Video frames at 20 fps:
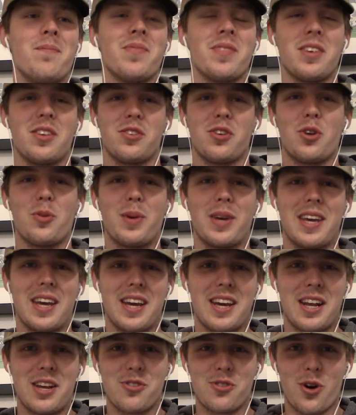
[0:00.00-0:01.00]
So to begin,
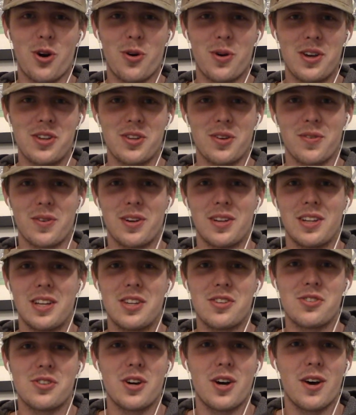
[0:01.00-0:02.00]
as always, I'm going to
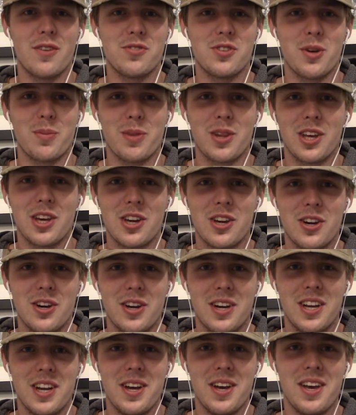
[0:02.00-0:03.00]
list off some of the
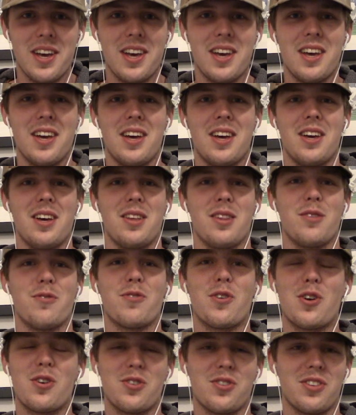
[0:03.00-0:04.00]
good. The
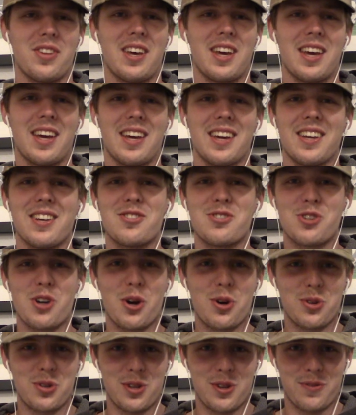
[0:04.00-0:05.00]
first thing,
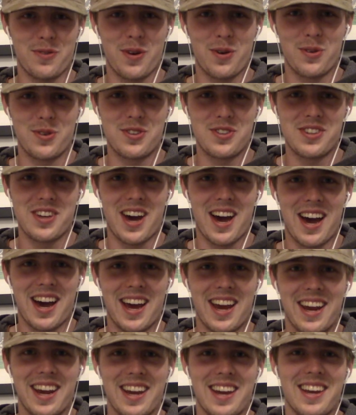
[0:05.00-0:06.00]
Joesph
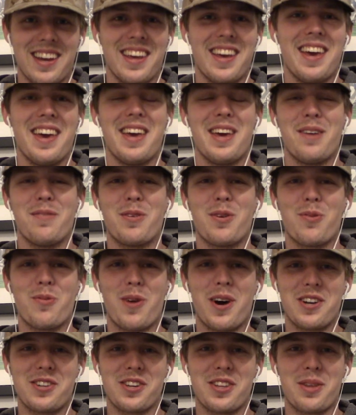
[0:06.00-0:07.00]
Ossai. If you're
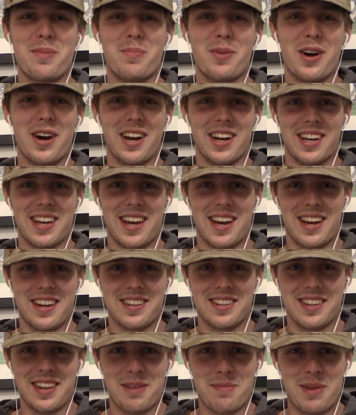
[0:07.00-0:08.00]
watching the
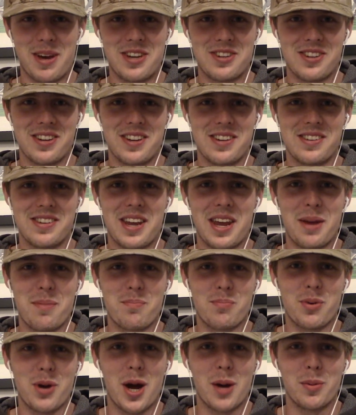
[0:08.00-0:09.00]
broadcast, they mentioned his name
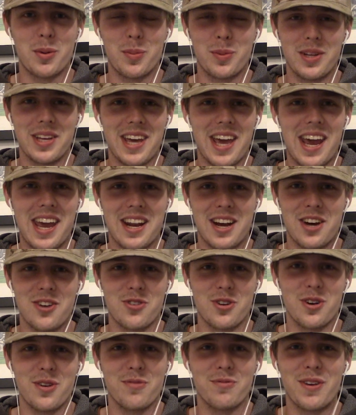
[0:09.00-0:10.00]
probably
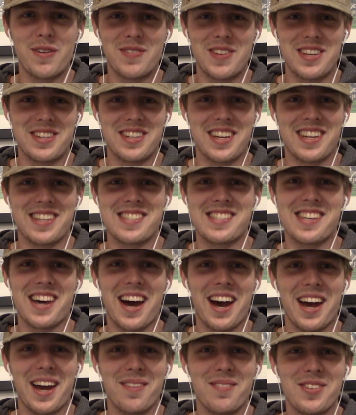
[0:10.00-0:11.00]
856
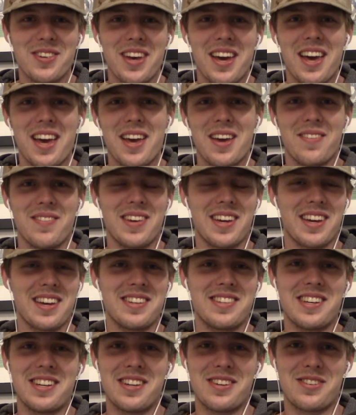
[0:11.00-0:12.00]
times
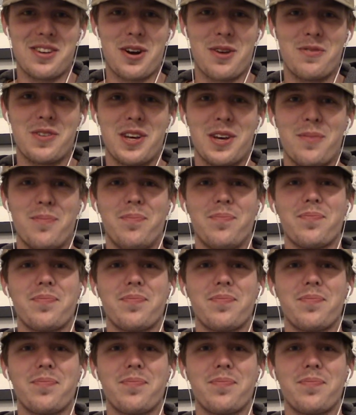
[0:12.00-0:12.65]
because he deserved it.